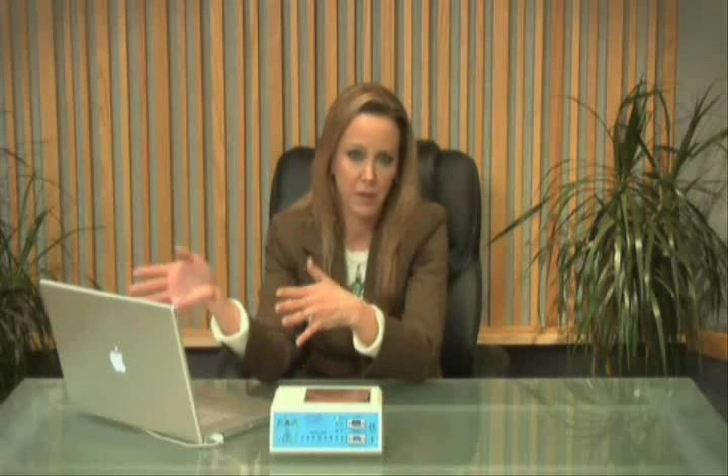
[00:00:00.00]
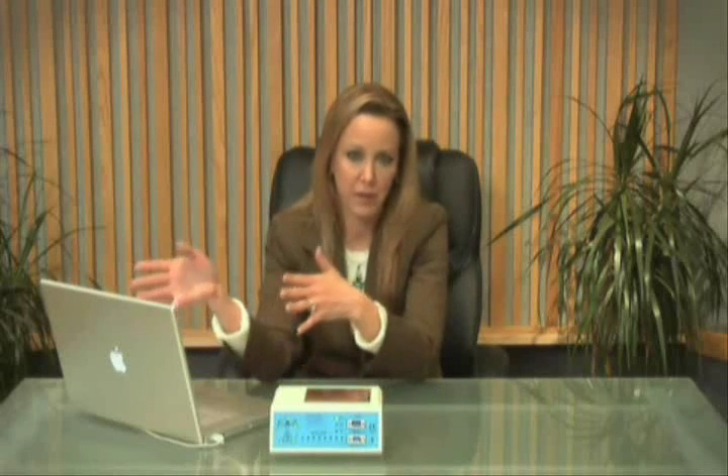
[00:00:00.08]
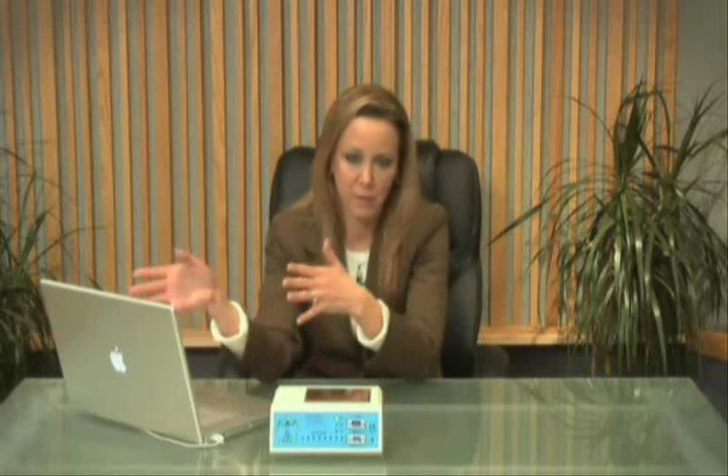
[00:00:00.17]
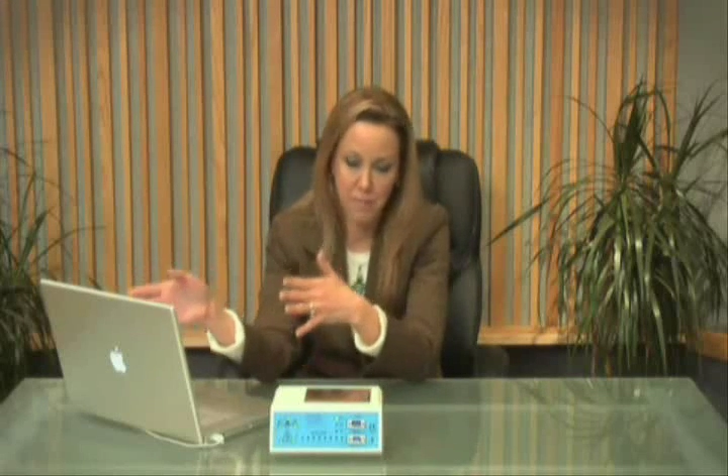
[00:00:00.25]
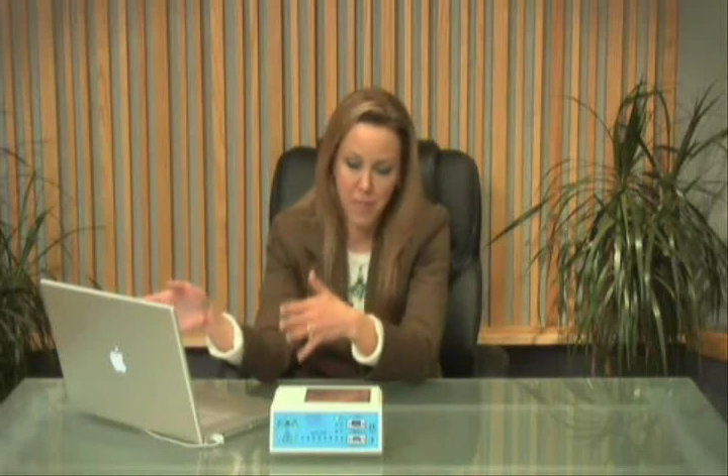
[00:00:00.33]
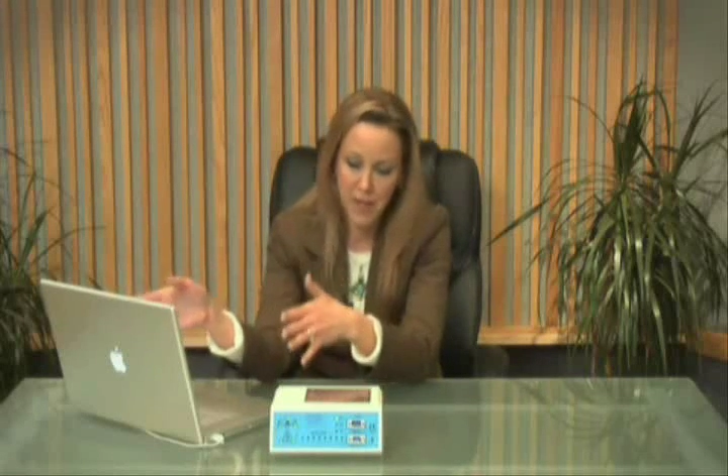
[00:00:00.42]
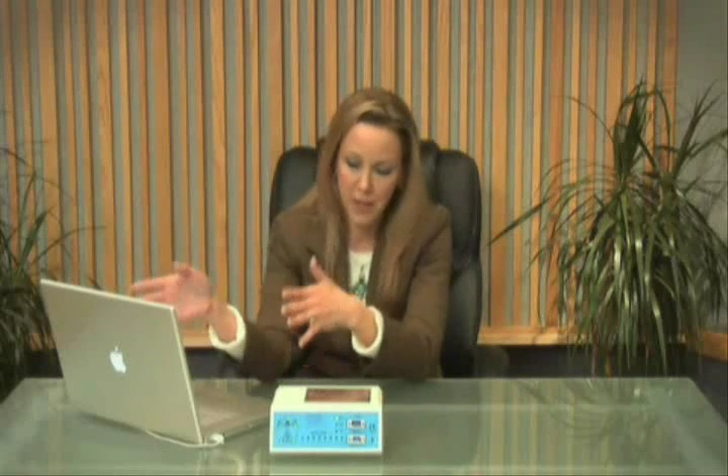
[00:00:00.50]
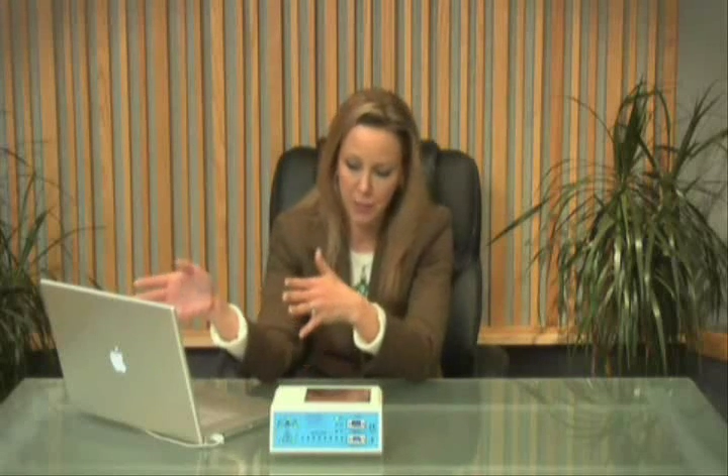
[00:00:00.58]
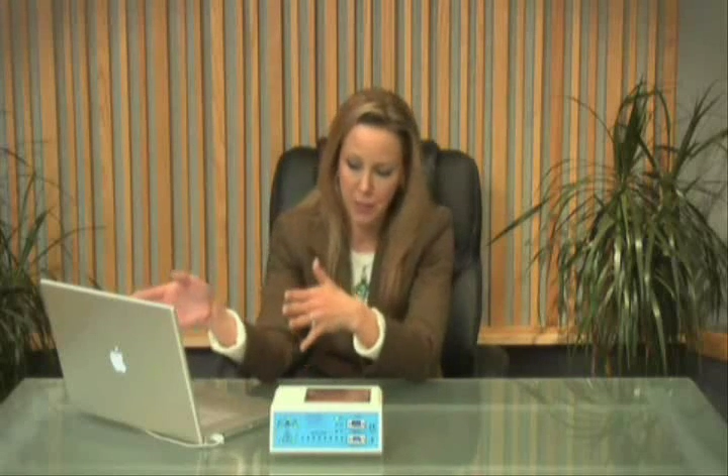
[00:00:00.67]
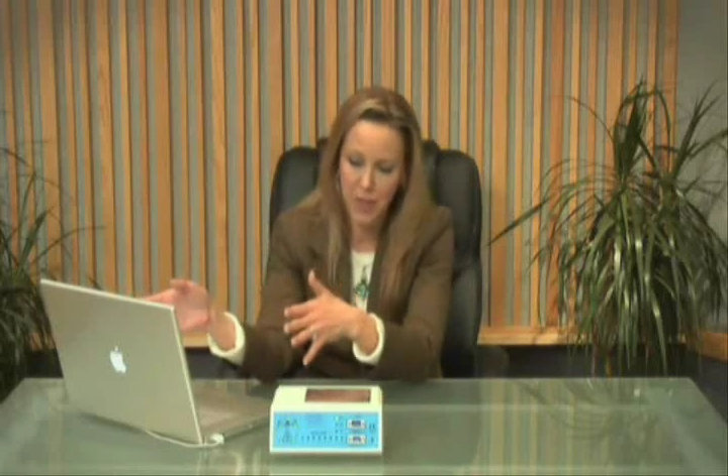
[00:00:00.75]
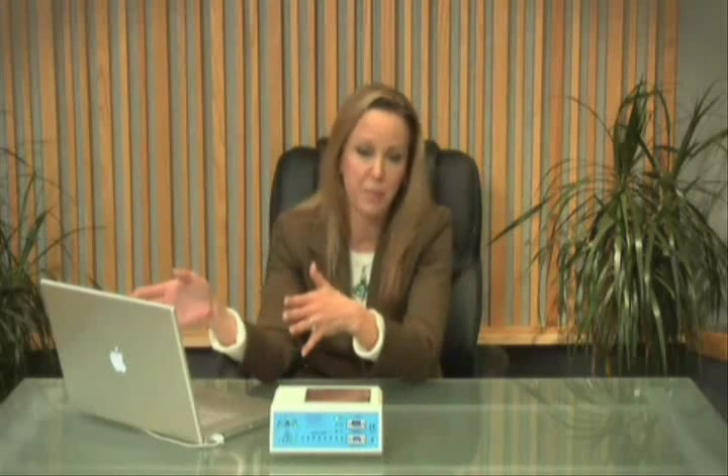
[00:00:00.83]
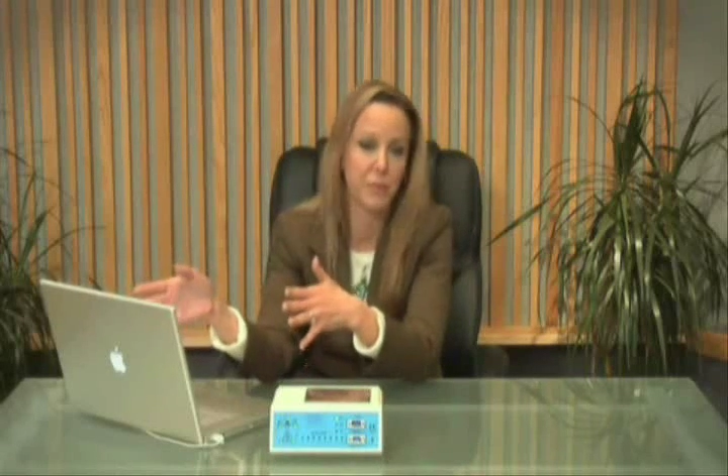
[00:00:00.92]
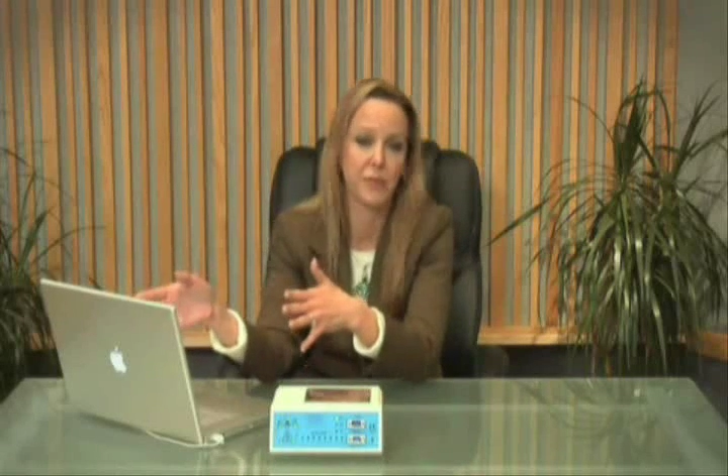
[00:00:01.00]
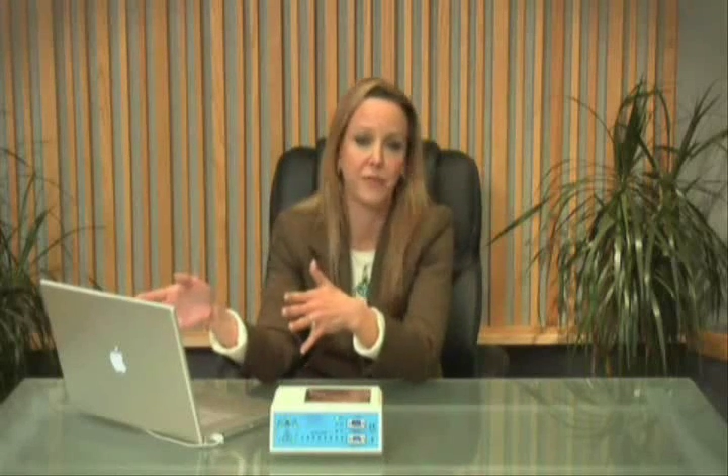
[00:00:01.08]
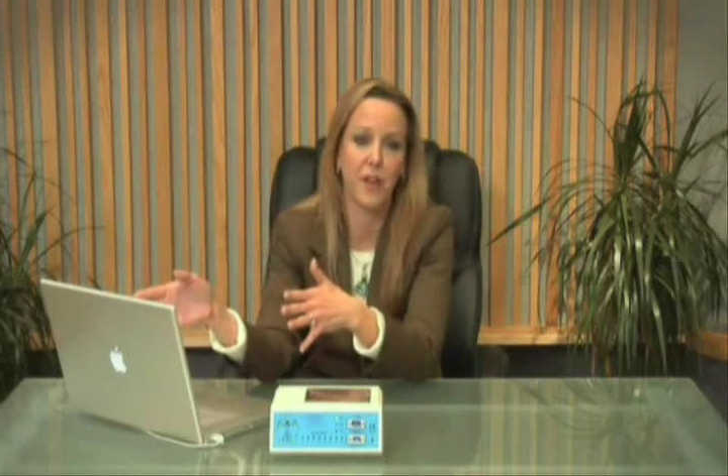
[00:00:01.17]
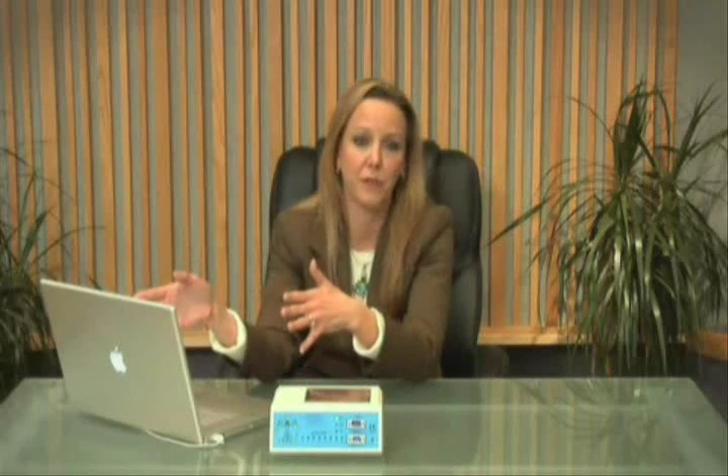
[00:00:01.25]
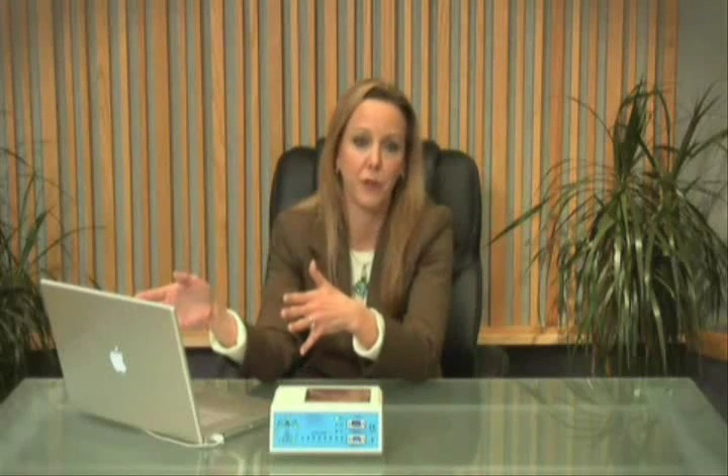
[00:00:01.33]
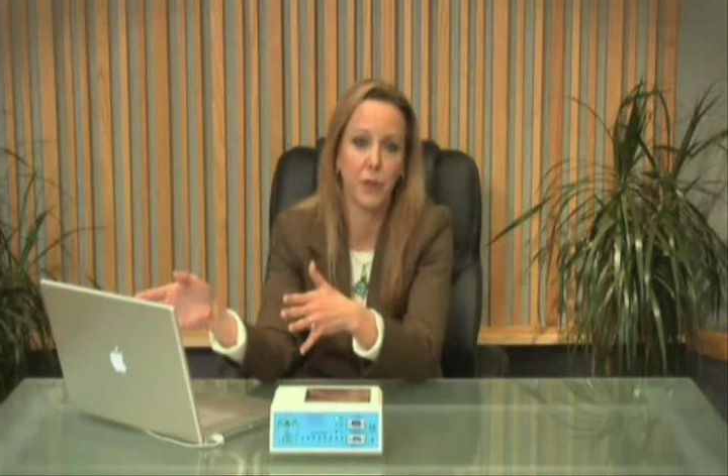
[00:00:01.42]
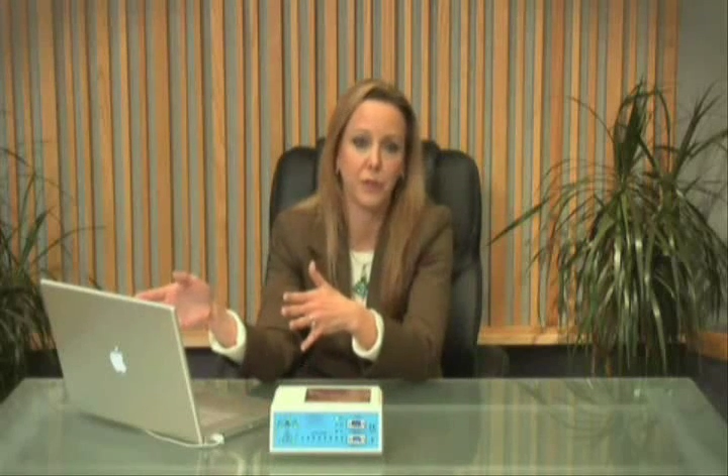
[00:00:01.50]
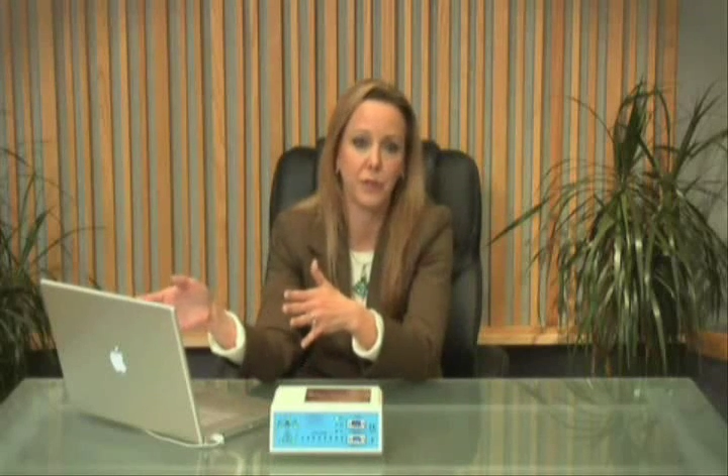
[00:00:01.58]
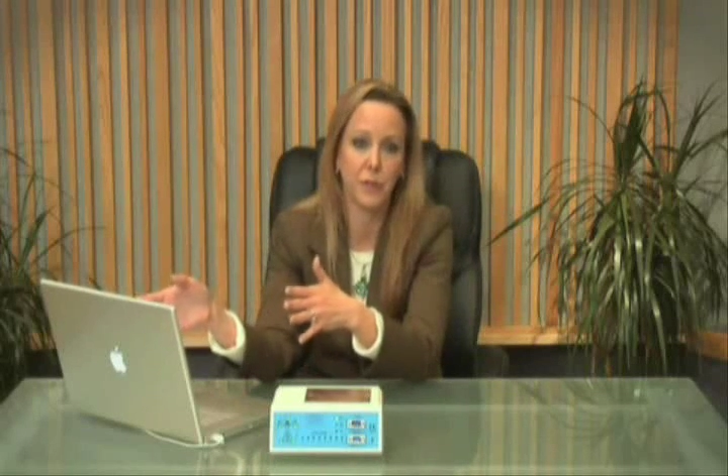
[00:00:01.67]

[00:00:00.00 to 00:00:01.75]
that are many people's favorites.